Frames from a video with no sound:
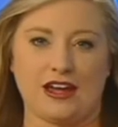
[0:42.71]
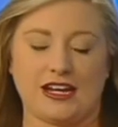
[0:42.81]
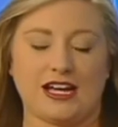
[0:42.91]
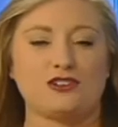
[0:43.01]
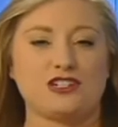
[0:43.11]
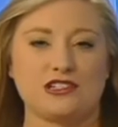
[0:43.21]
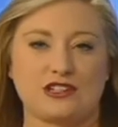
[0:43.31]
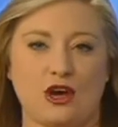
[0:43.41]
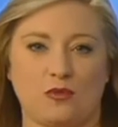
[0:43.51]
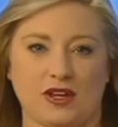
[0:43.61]
and how
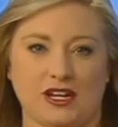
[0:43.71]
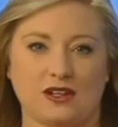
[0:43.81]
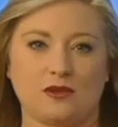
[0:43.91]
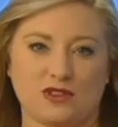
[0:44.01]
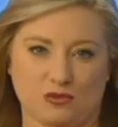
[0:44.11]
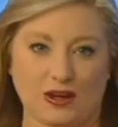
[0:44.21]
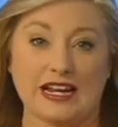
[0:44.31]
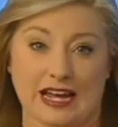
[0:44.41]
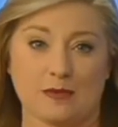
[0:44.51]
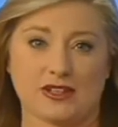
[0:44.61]
she's coping with
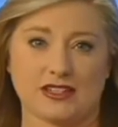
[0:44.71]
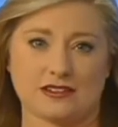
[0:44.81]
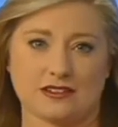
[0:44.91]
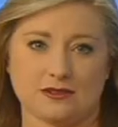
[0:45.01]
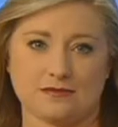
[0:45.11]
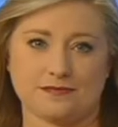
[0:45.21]
what happened.